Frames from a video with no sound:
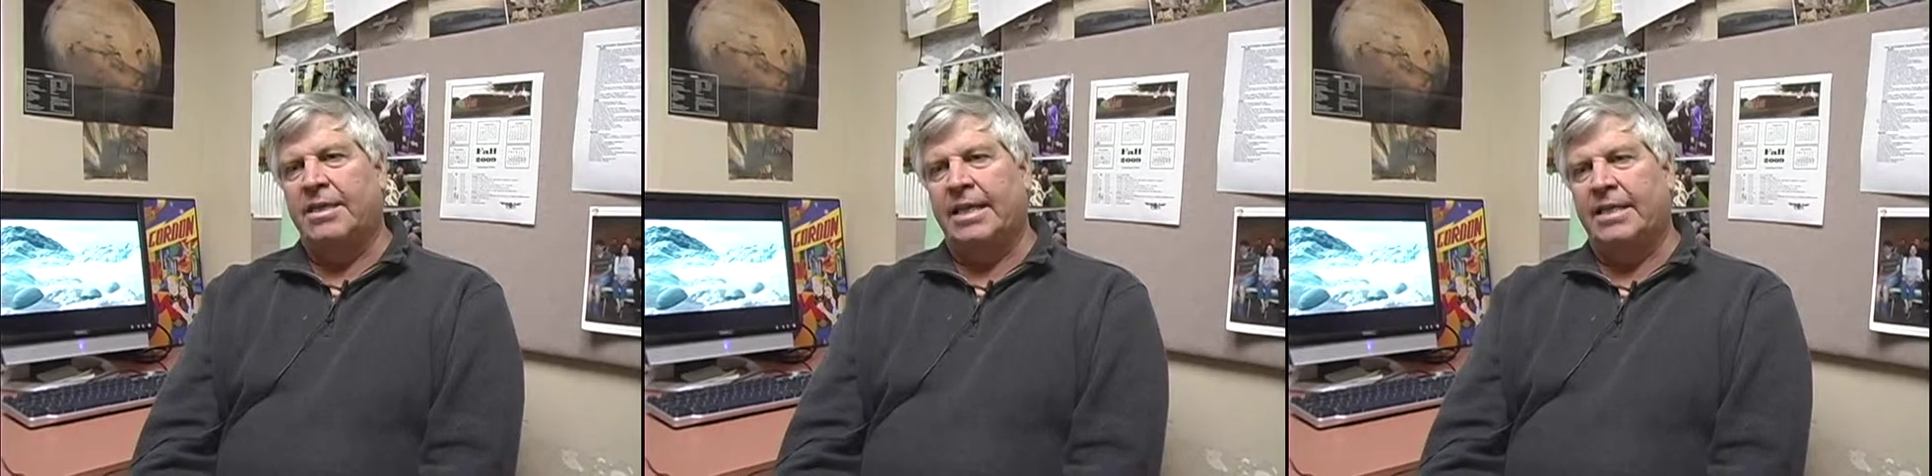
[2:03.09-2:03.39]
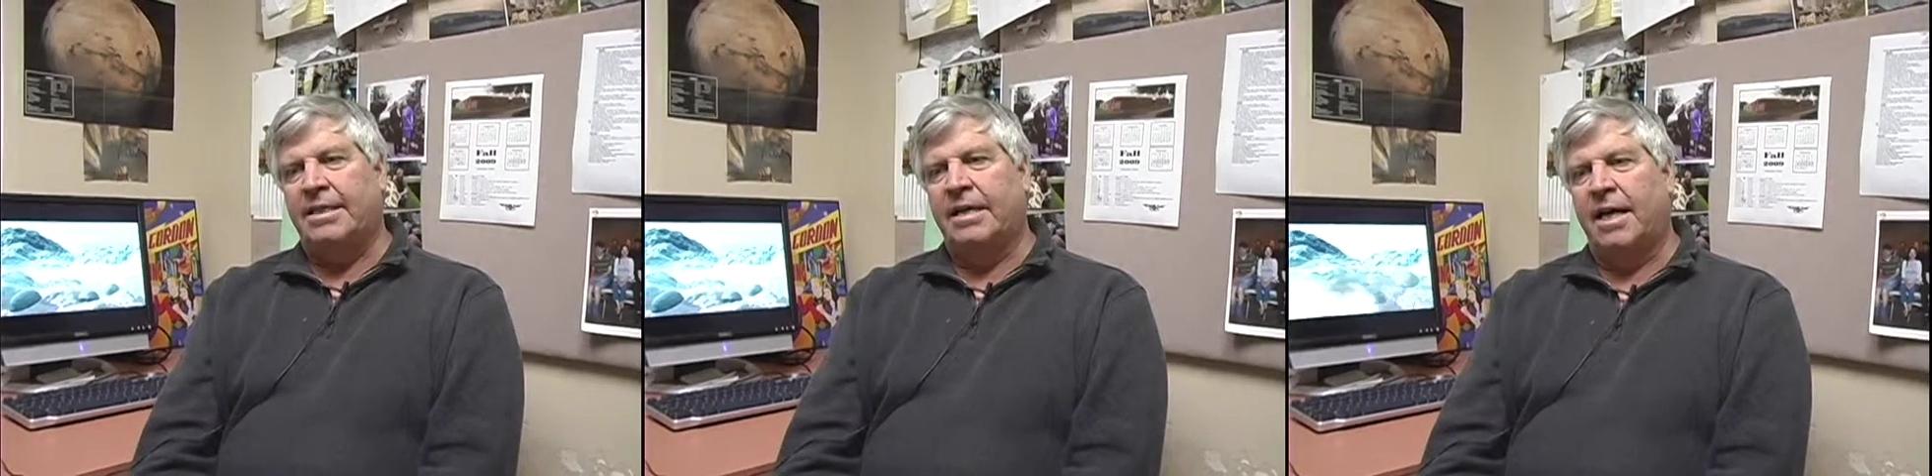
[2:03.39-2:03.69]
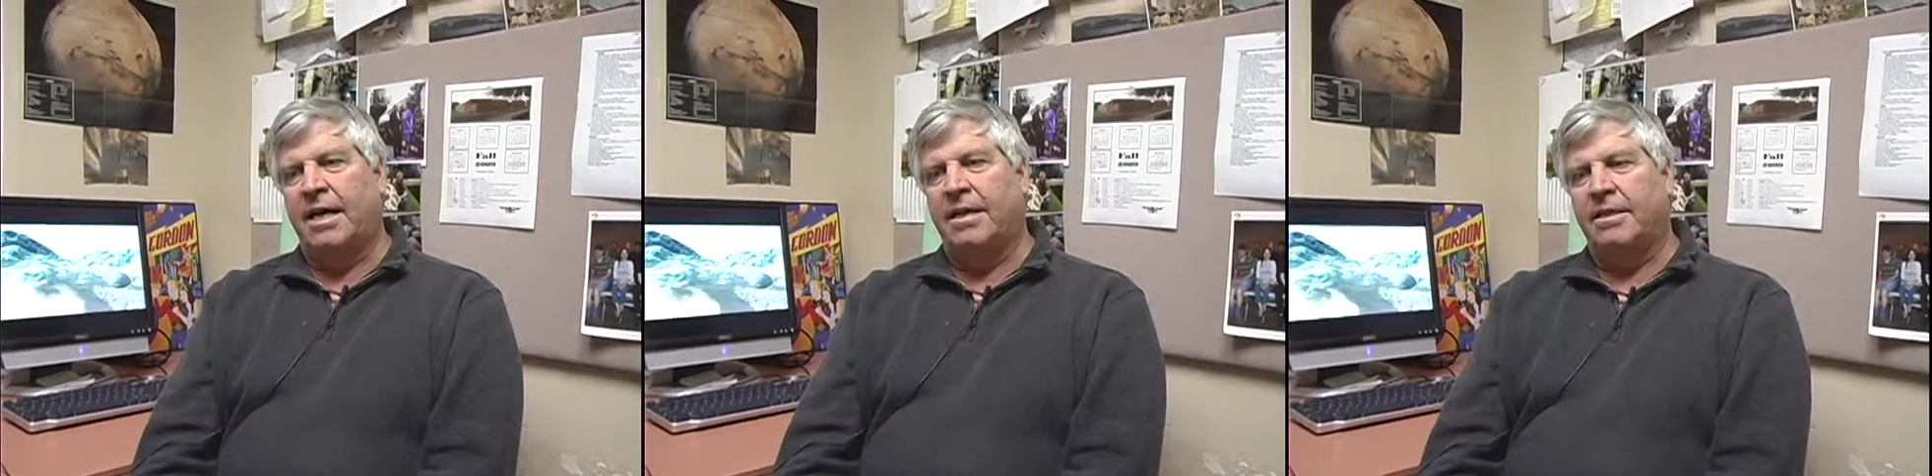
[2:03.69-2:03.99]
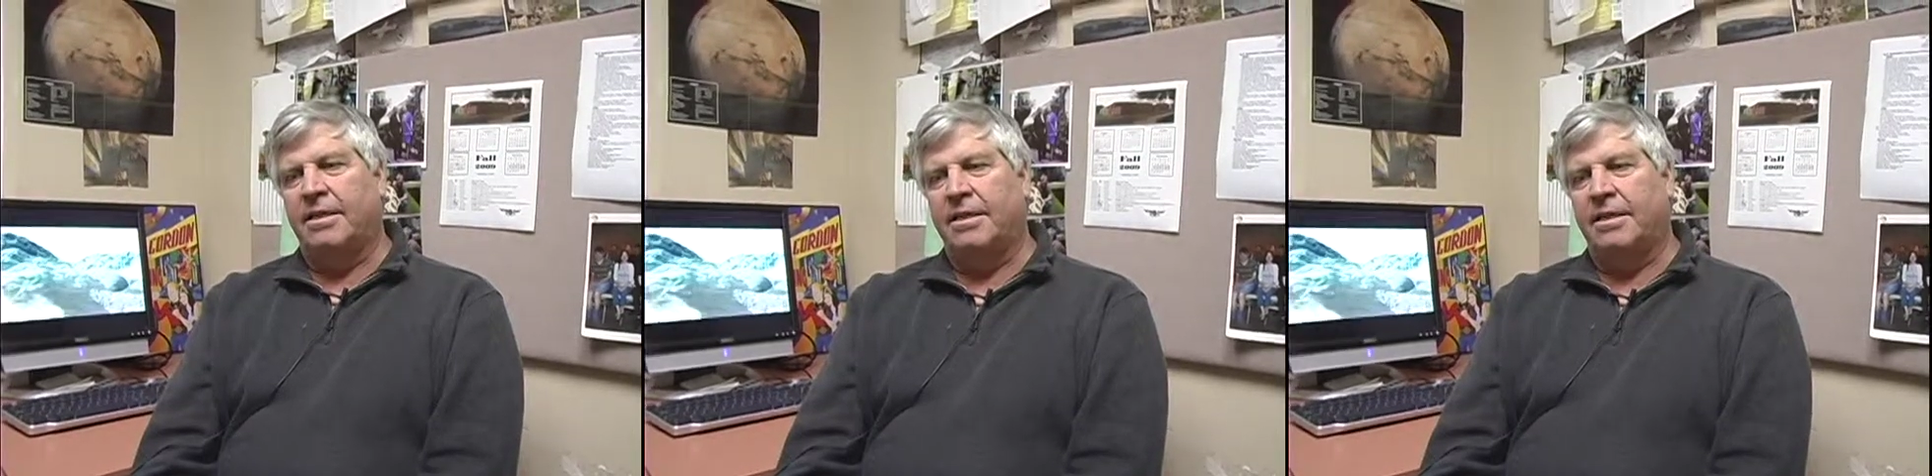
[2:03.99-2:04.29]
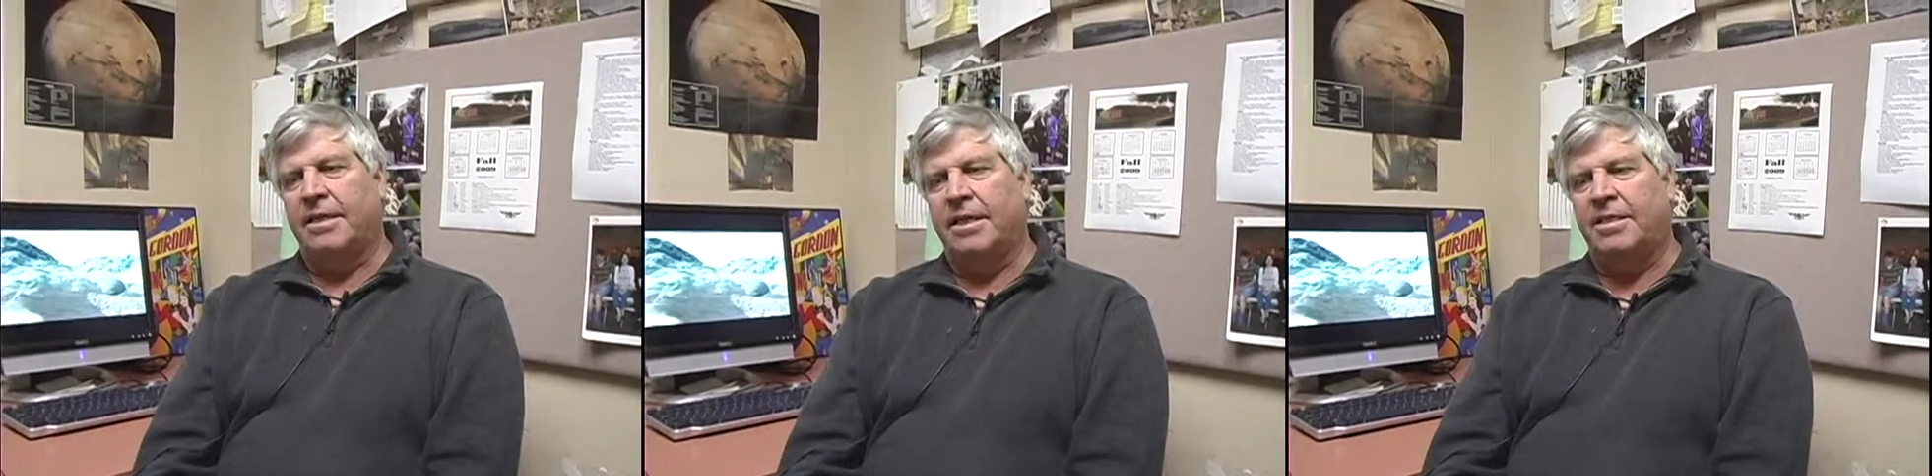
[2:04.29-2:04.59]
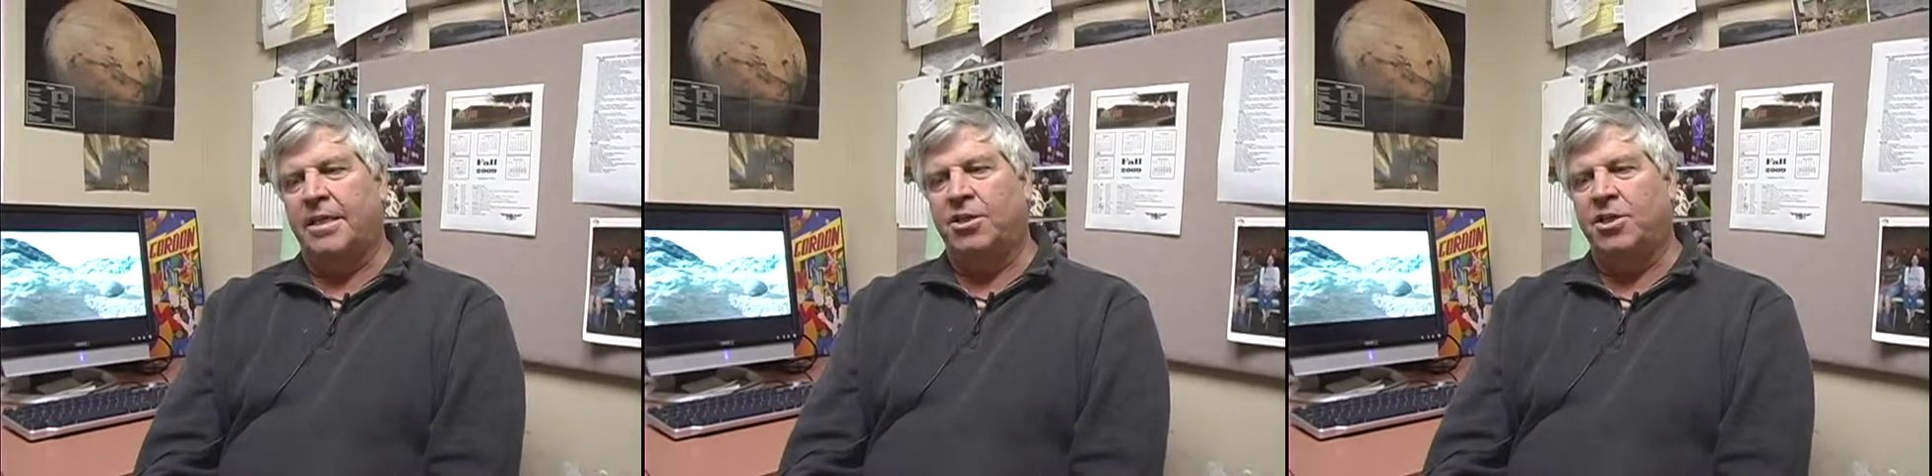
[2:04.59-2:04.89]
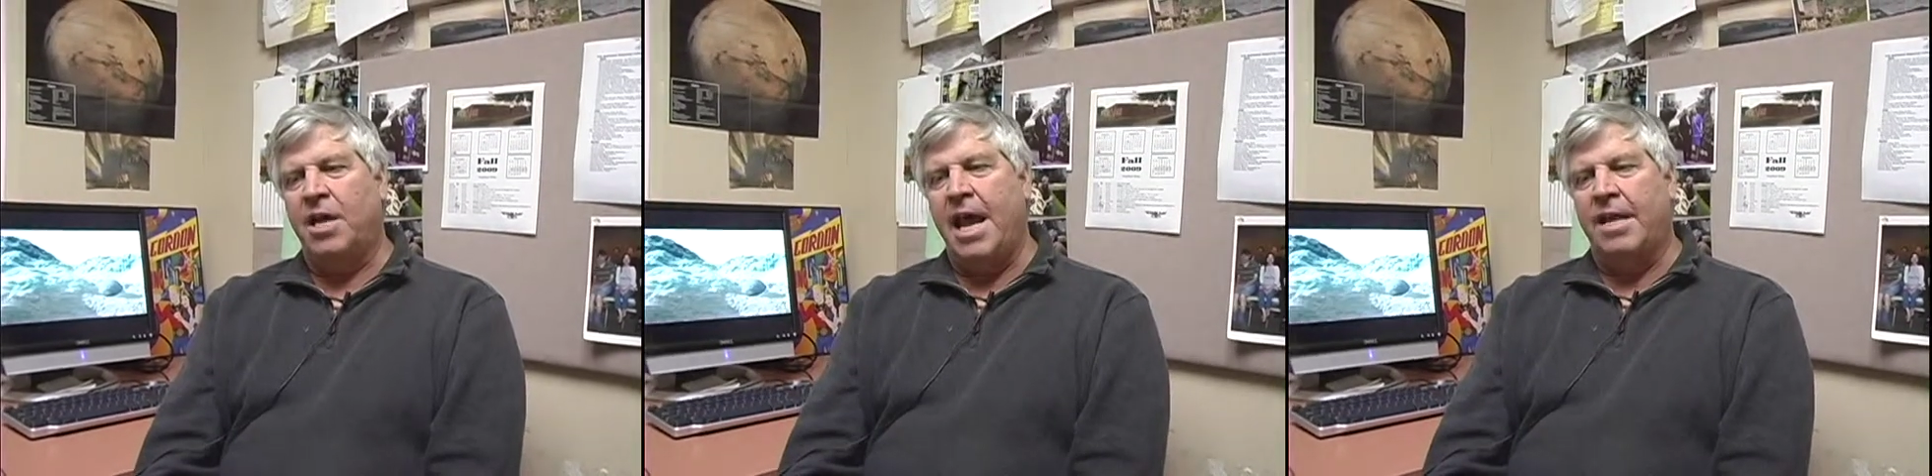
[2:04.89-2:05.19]
it uh, it's a
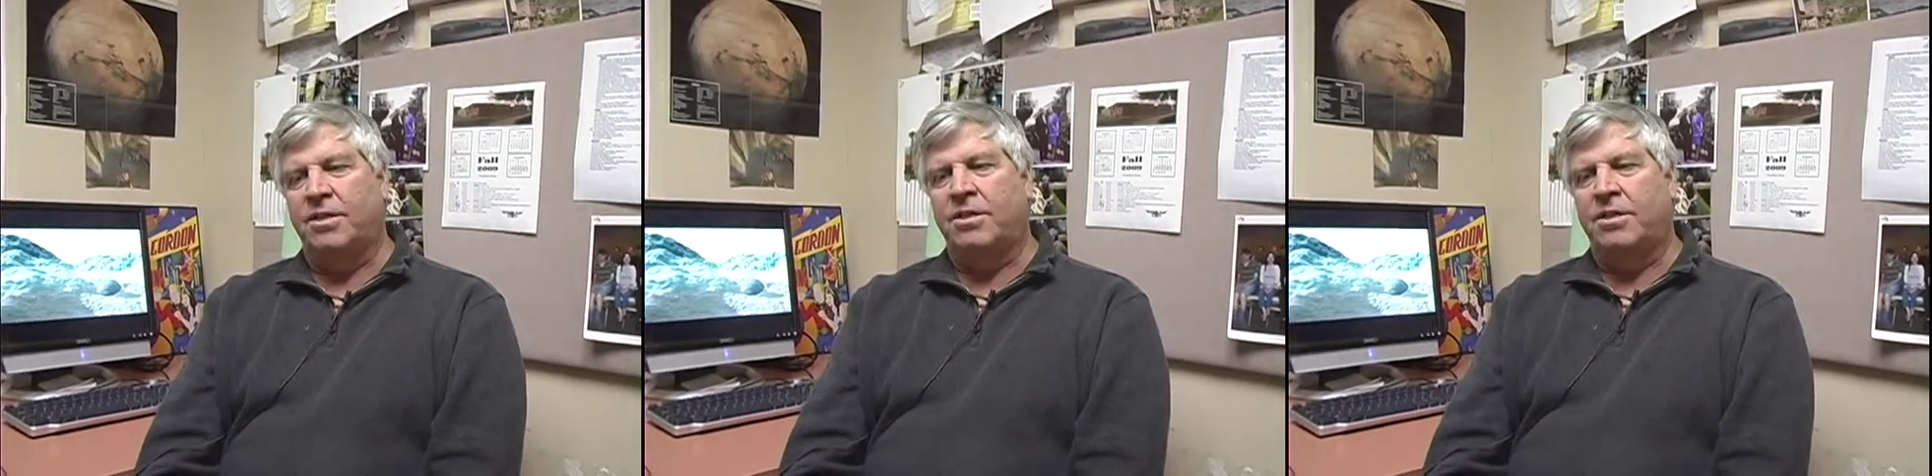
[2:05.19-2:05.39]
chance